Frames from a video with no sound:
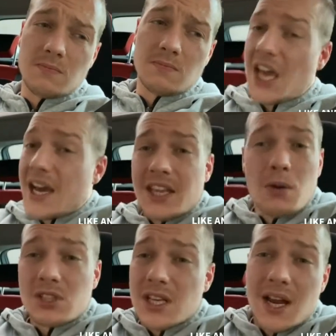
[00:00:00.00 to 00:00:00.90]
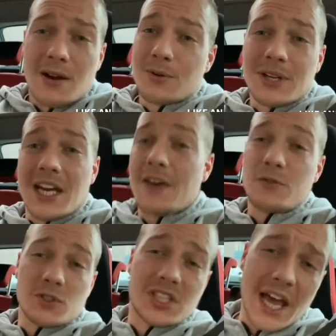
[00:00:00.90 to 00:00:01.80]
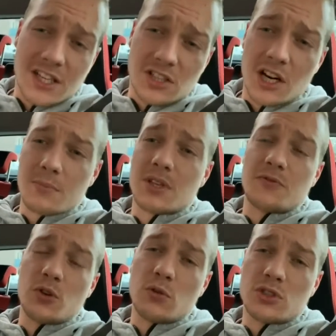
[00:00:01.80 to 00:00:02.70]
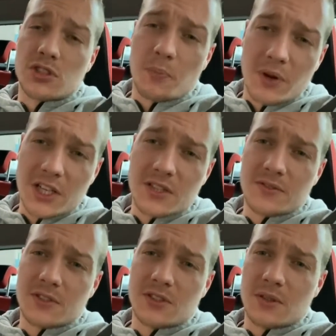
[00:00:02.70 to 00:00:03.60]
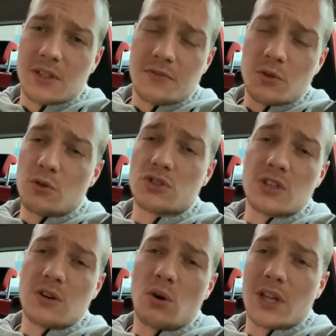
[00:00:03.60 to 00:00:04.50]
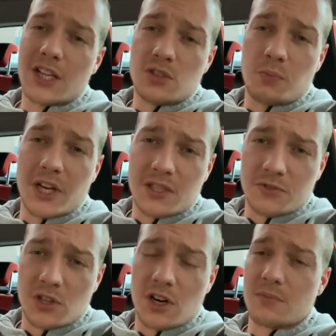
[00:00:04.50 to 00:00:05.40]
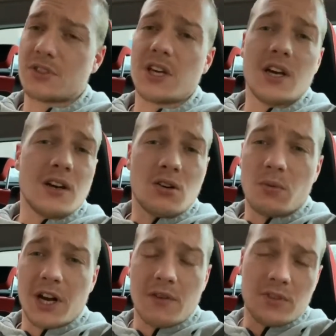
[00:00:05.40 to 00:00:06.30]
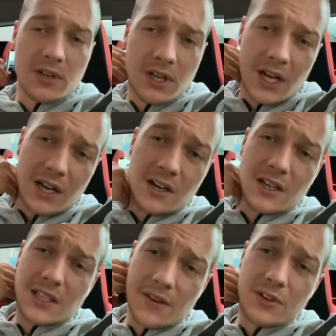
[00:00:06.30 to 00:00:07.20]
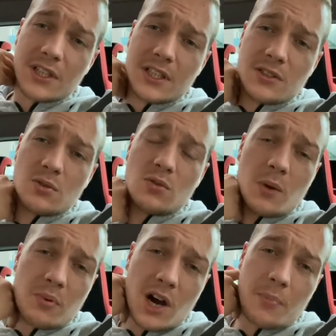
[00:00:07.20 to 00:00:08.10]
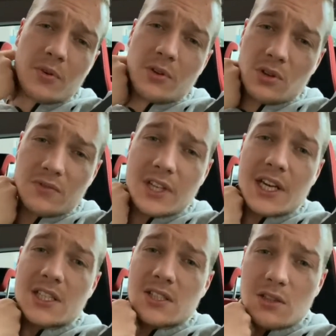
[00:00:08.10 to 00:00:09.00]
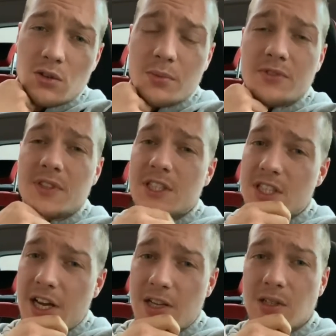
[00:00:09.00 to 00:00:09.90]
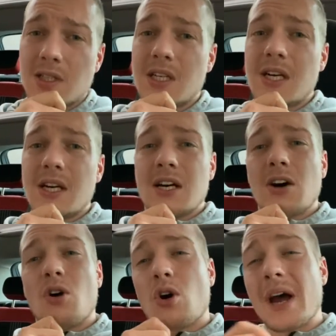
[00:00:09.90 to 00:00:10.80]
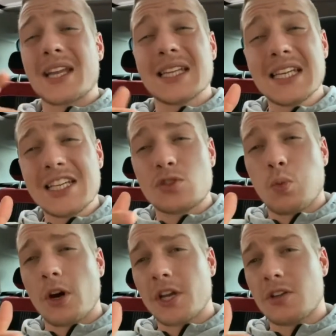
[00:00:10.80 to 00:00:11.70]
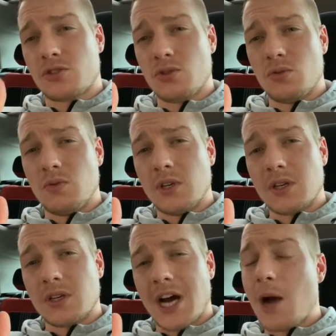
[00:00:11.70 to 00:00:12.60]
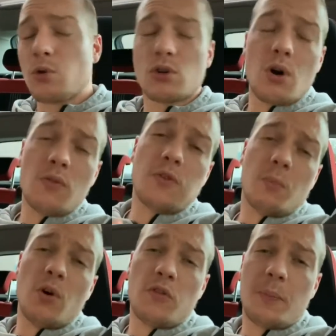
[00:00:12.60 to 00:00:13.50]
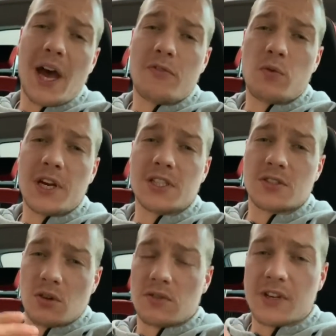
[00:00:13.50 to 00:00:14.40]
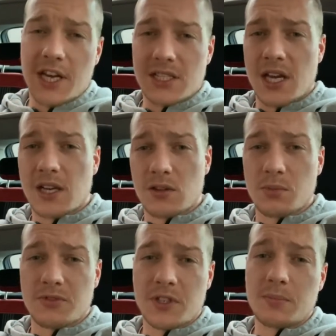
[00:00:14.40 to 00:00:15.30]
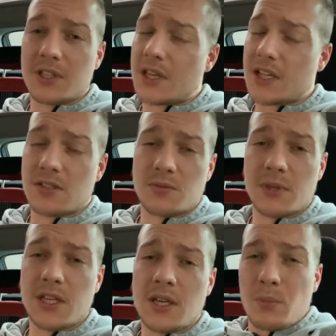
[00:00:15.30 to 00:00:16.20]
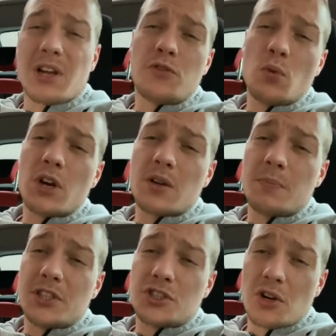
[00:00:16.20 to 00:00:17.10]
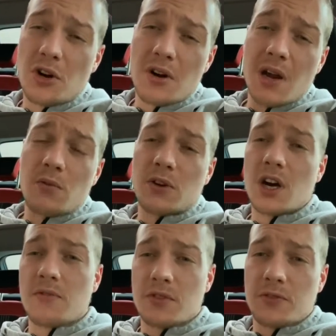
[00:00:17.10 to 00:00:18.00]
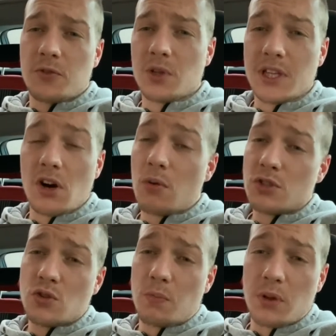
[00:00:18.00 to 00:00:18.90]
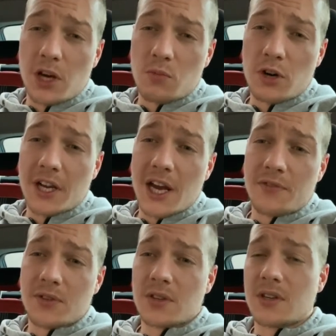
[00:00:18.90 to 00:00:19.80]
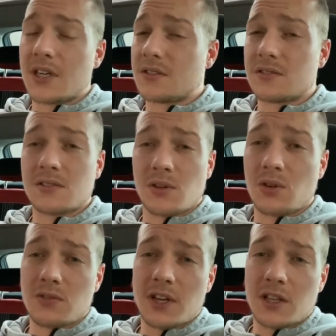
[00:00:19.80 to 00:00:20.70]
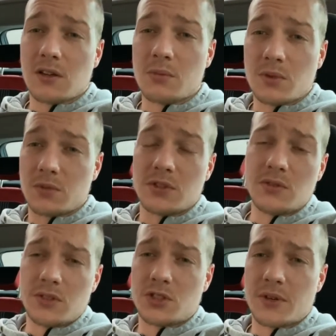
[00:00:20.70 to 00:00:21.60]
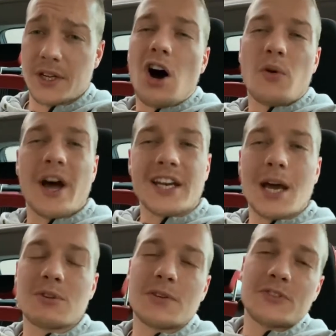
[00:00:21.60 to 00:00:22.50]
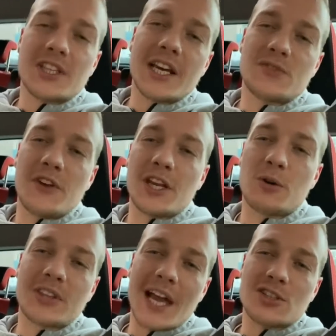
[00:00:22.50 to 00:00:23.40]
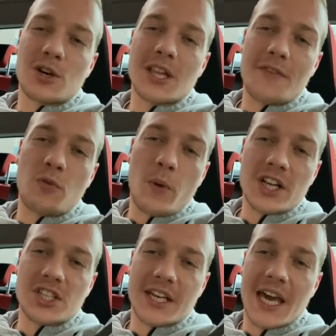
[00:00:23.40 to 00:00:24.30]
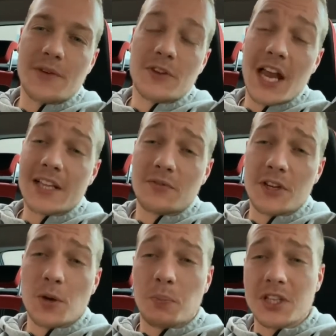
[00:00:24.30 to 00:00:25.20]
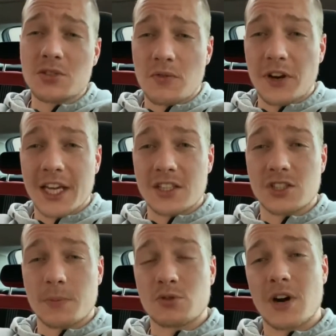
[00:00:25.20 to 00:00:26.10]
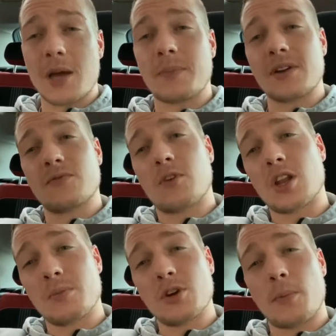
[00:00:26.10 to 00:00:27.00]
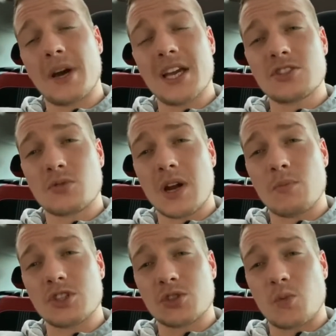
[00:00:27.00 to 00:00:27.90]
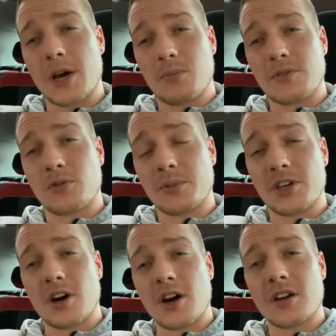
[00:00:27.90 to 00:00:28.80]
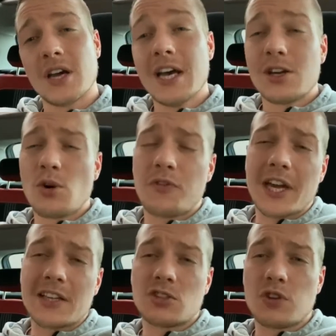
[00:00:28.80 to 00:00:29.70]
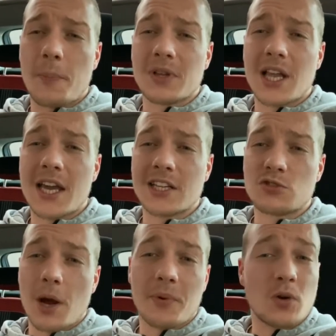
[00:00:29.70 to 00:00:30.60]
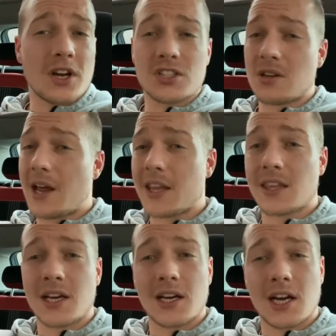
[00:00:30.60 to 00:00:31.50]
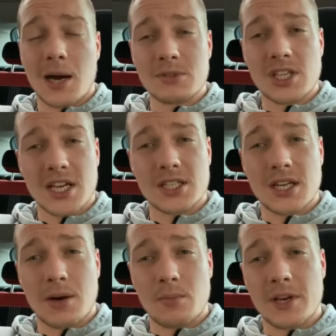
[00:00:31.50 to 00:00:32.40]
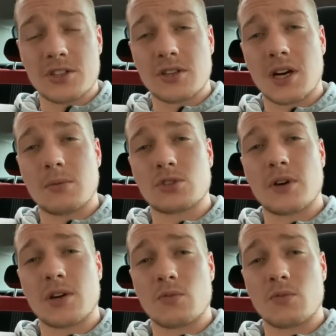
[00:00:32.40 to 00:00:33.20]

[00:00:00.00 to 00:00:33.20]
yeah, that was it. I don't know if you stack SARMS, if you use suppressives, if you use a whole lot of suppressive SARMS or whatever, definitely do a proper nolvadex clomiphene cycle. Or at least one of the two. I would go for both pathways, nolvadex and clomiphene, but that's just me. But if you want to be sure and recover fully, always do blood work after, and the nolva and clomid would do the trick. All right, that was it for today's video. Thanks a lot for watching again. If you liked the video, please don't forget to subscribe and follow me on my Instagram, which is whiteboyfromtheyard. Don't forget to drop a like and drop a question or anything in the comment section. I will make sure I will try to